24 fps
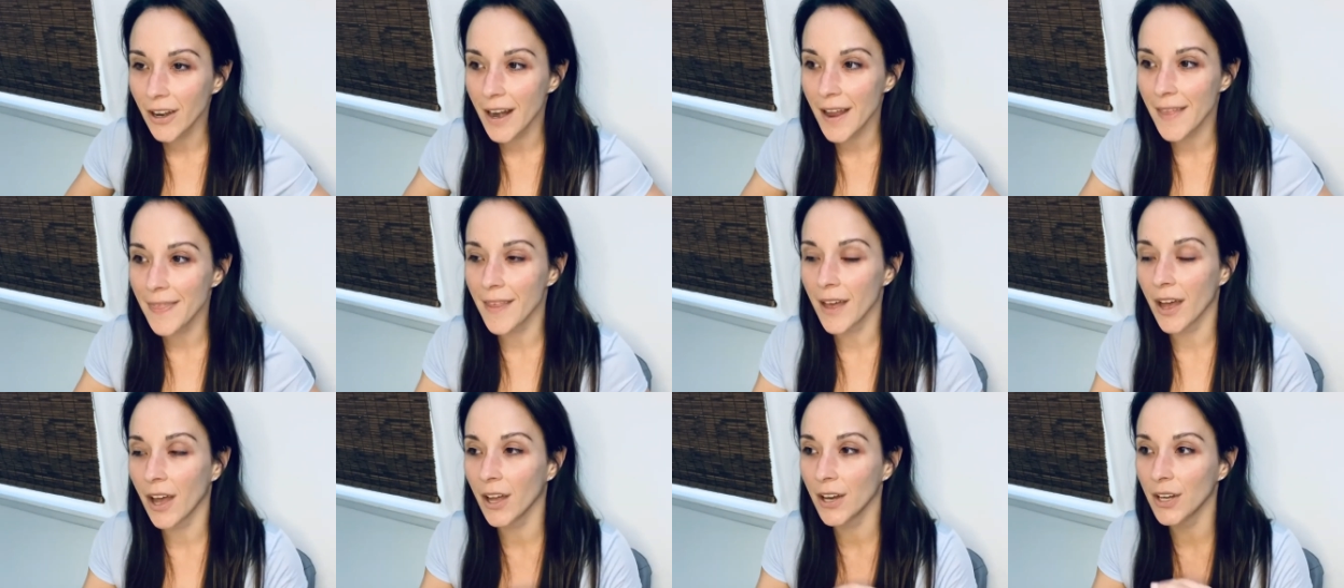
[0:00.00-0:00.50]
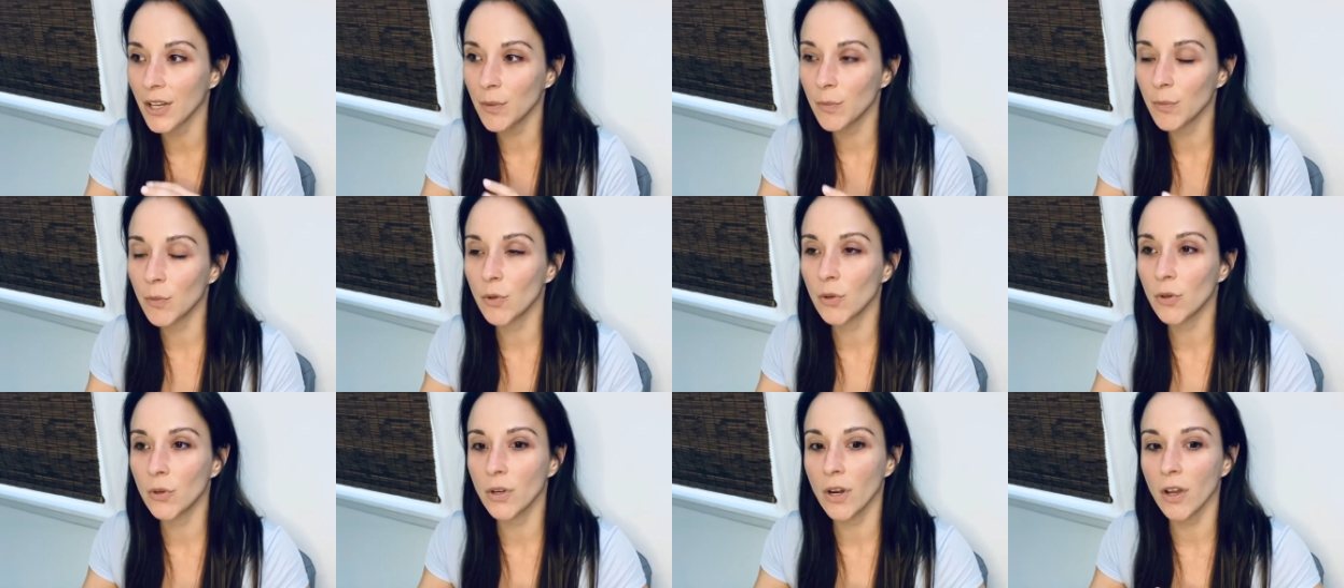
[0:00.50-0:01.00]
and the
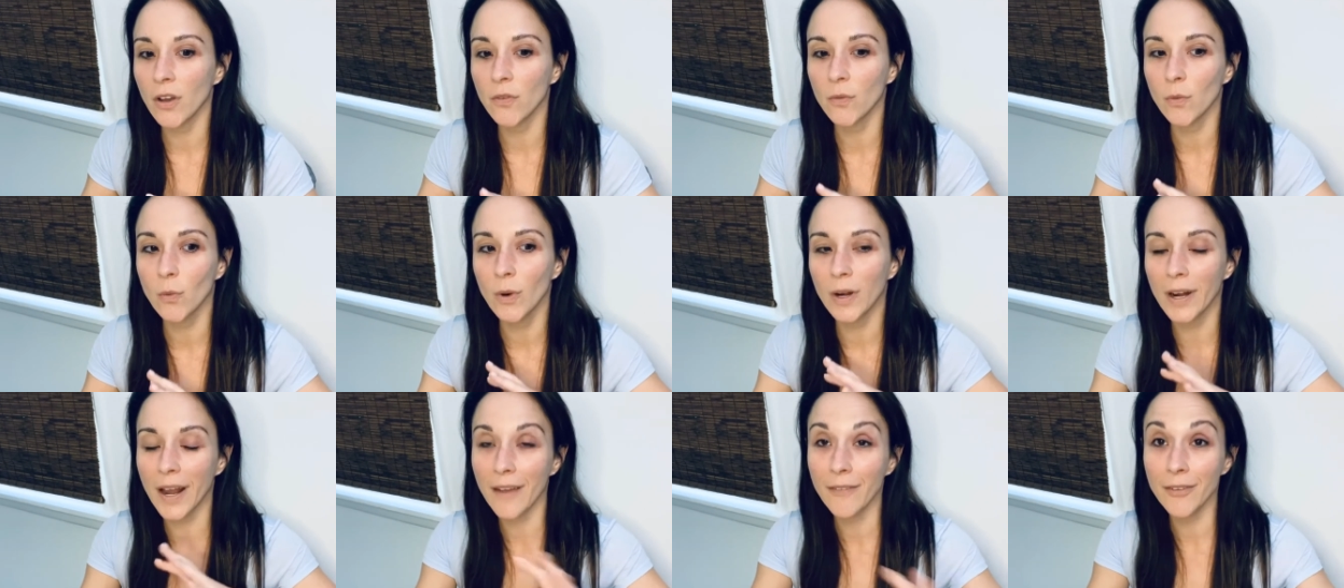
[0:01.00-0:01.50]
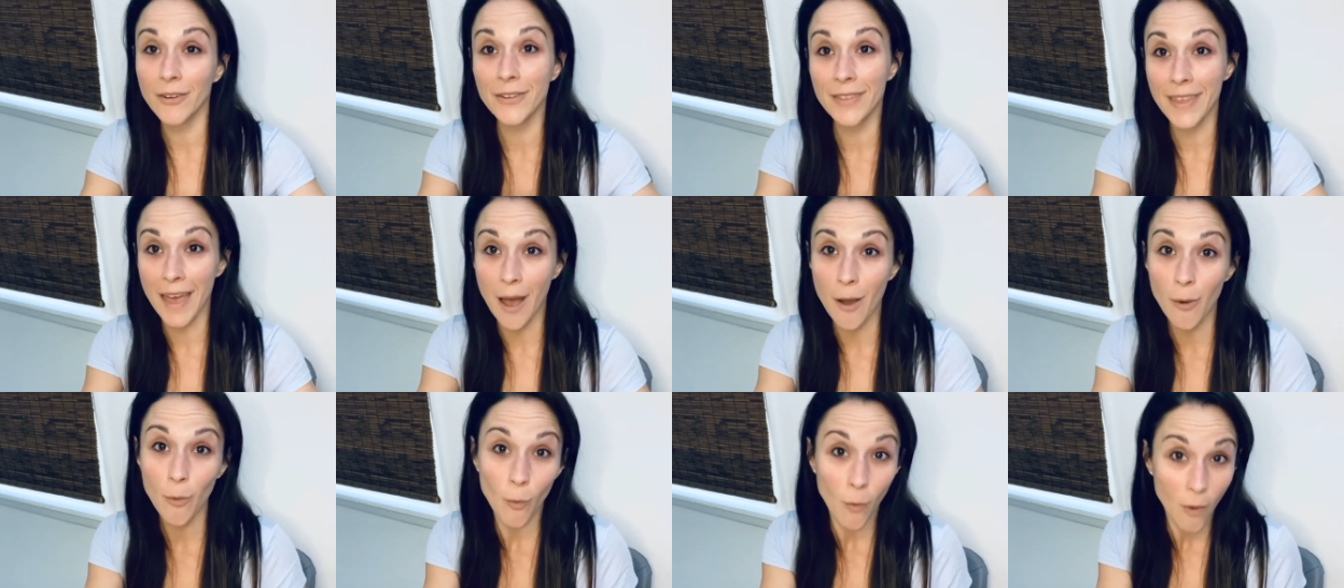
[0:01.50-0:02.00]
honeymoon of whatever
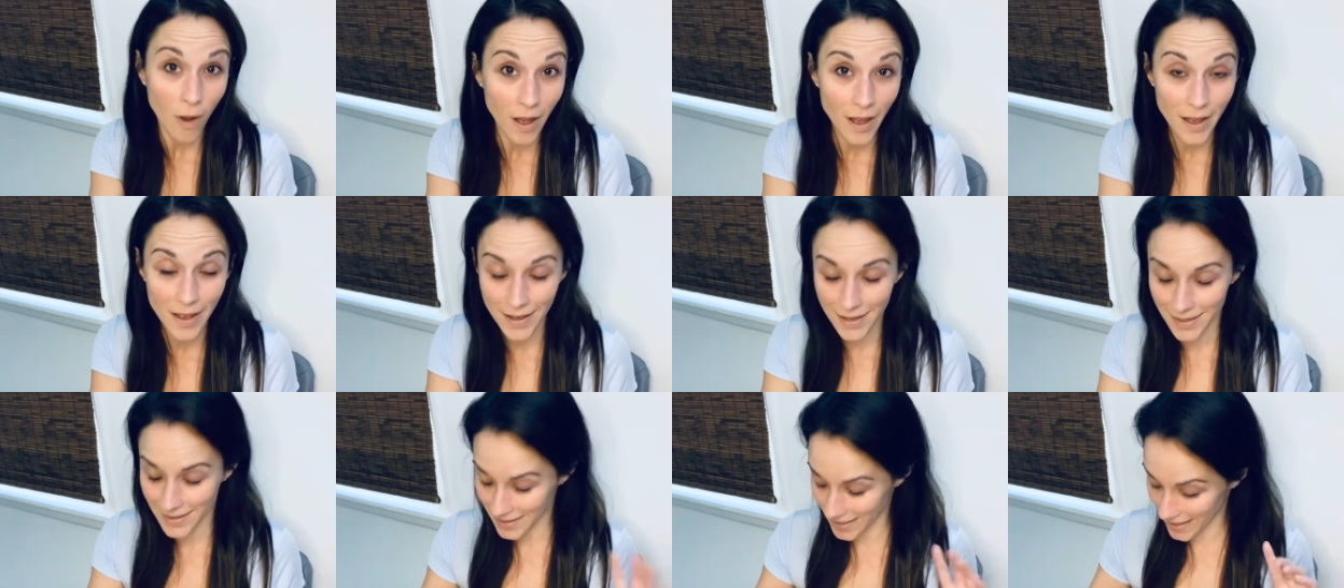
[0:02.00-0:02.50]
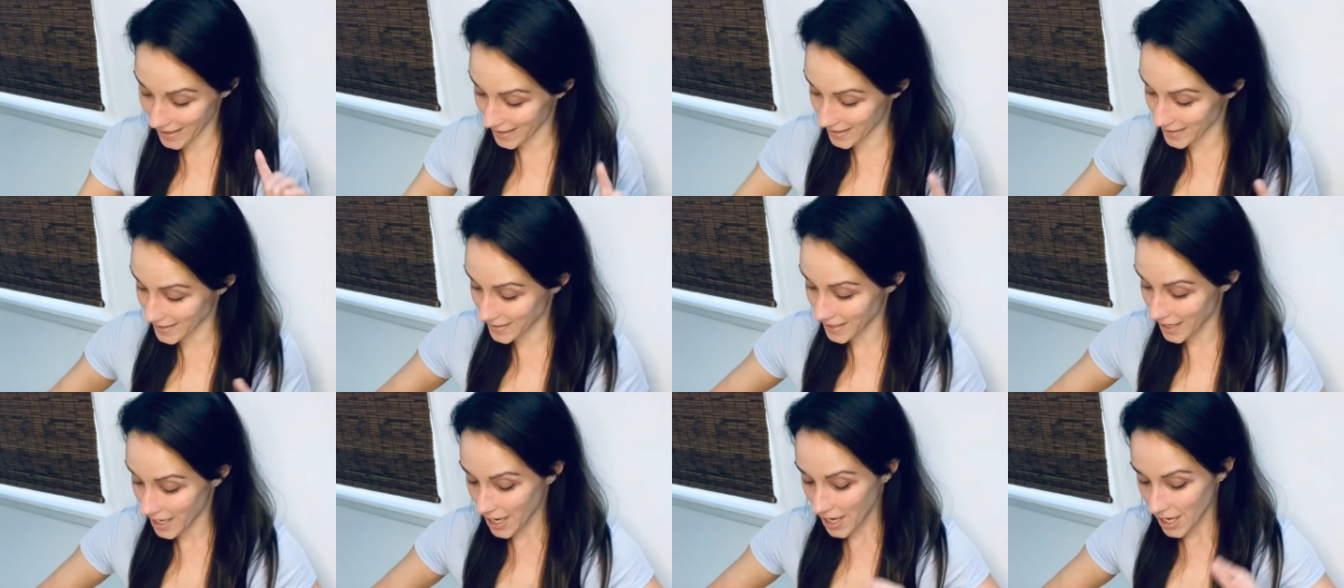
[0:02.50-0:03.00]
that was
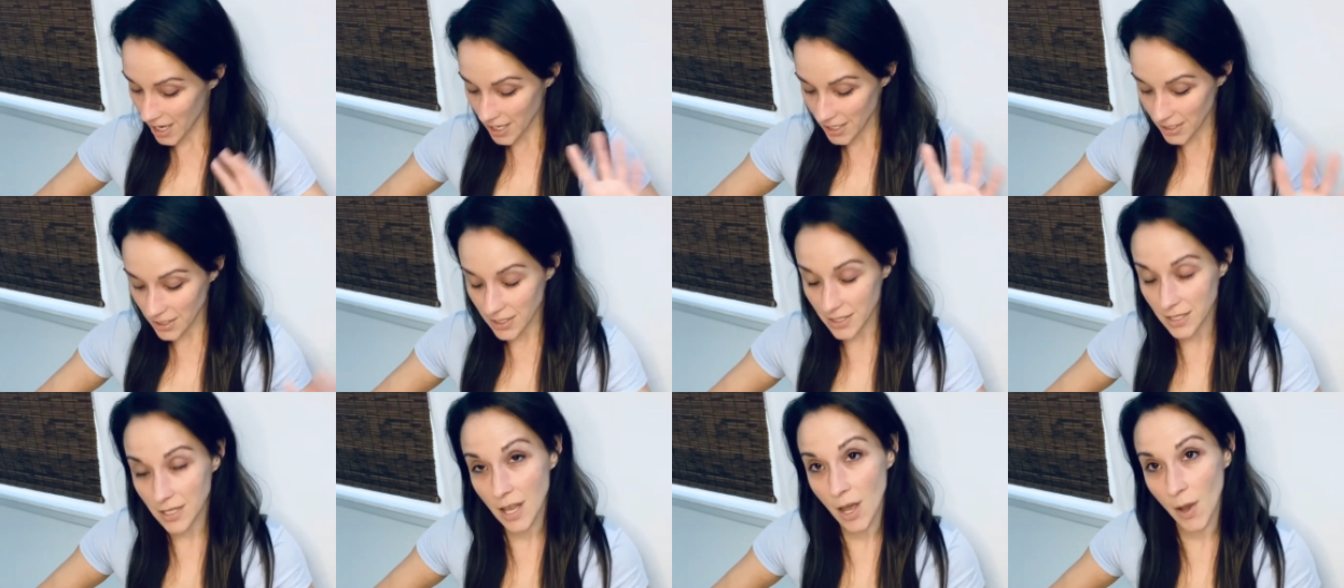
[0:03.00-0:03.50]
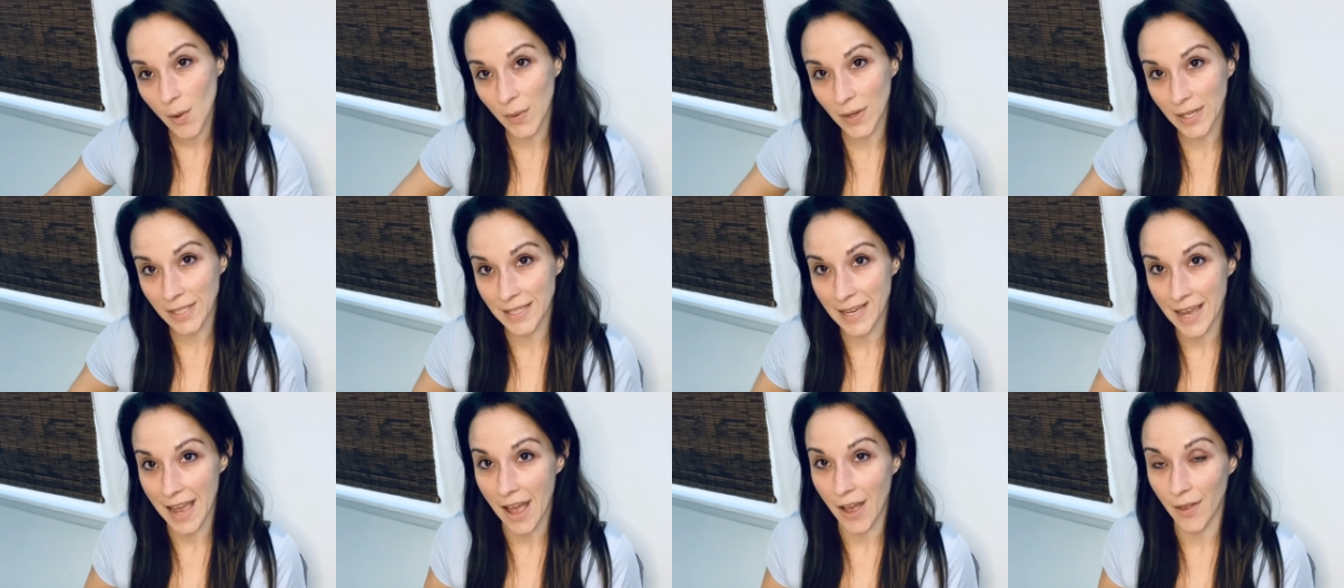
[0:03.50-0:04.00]
is slowing
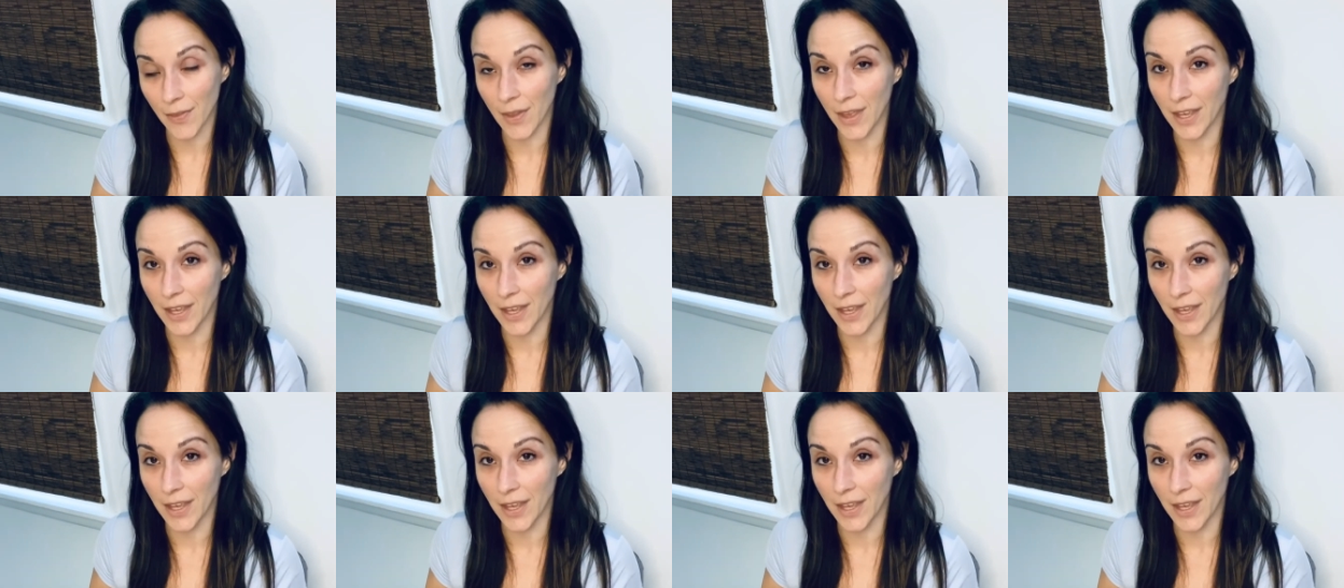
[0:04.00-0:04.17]
down.